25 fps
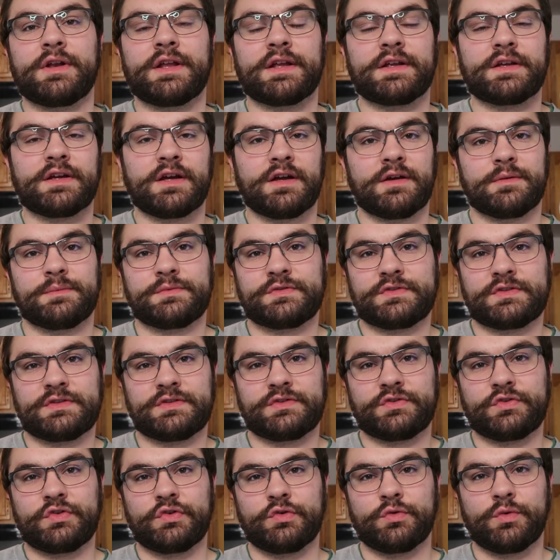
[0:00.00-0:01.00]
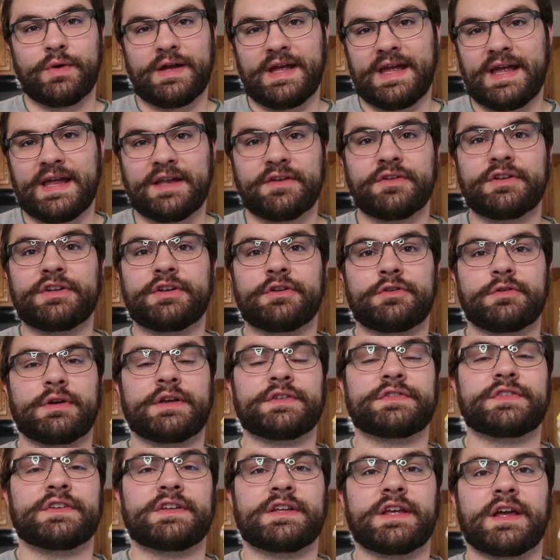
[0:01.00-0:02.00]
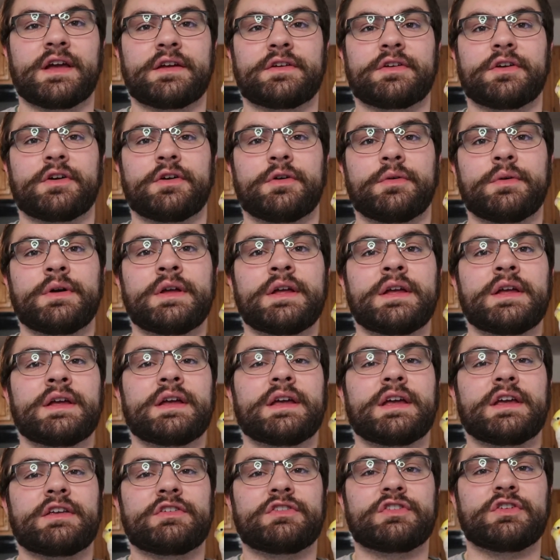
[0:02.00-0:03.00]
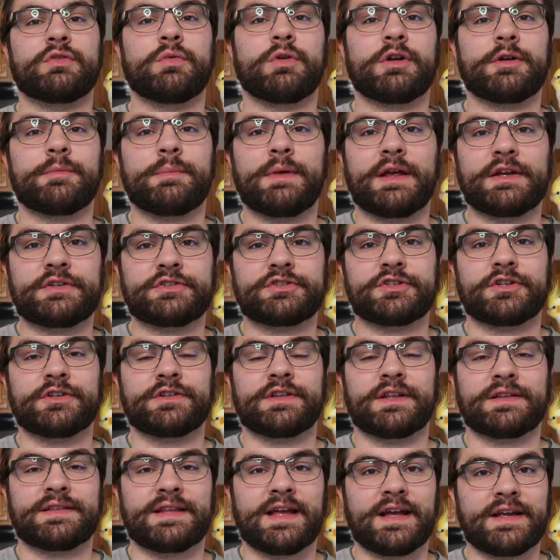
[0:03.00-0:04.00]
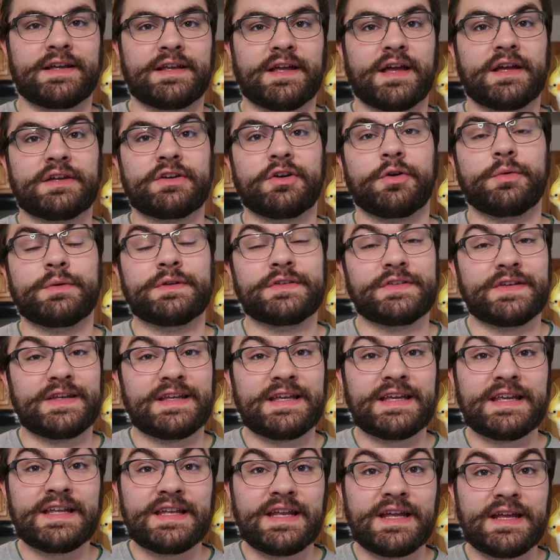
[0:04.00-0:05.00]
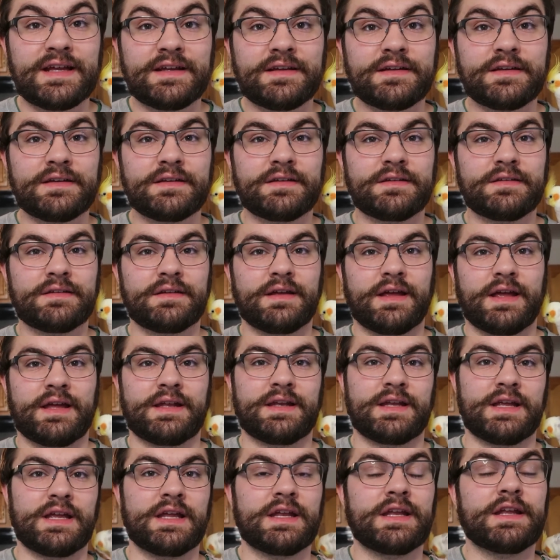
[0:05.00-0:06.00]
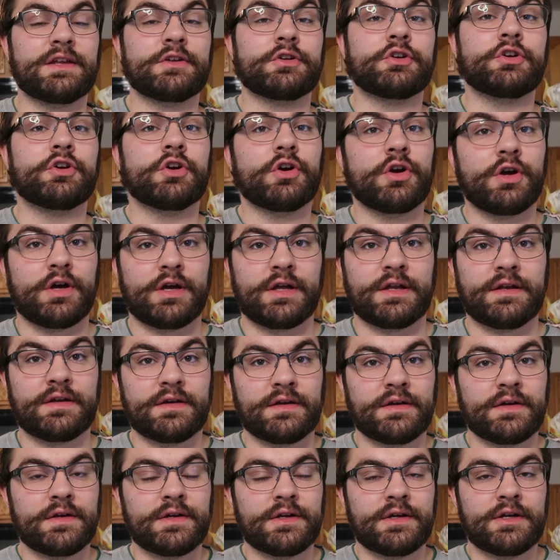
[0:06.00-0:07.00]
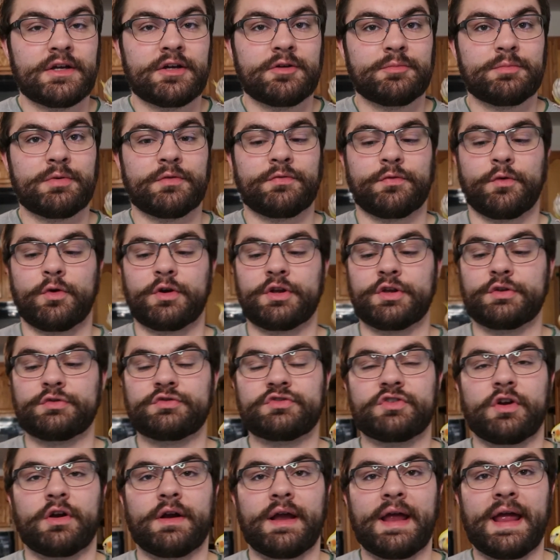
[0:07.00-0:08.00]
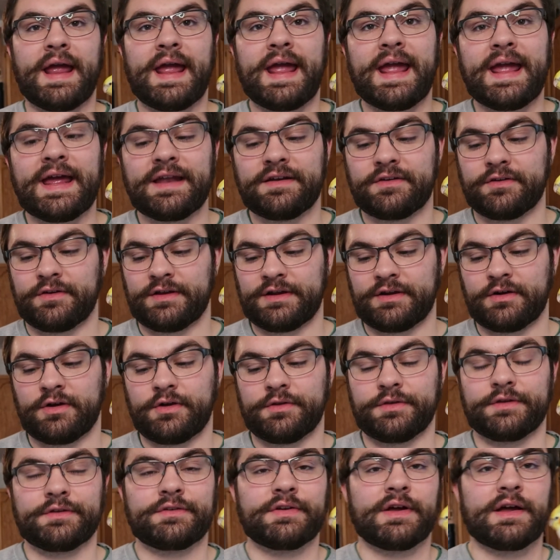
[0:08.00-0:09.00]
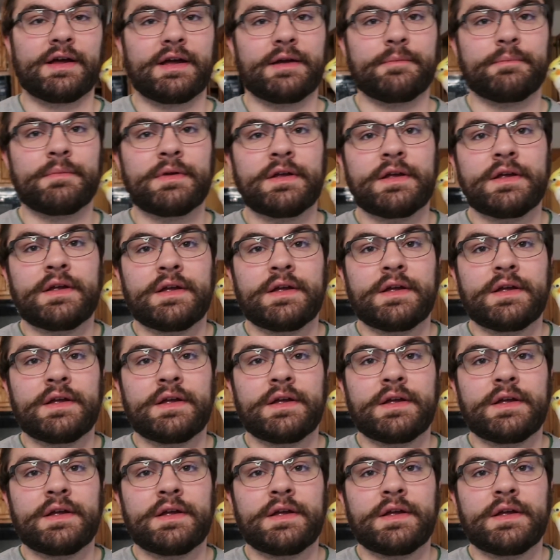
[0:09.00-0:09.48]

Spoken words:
when it comes to handling a crested gecko is you want to make sure that that gecko is eating and eating good before you start handling all the time.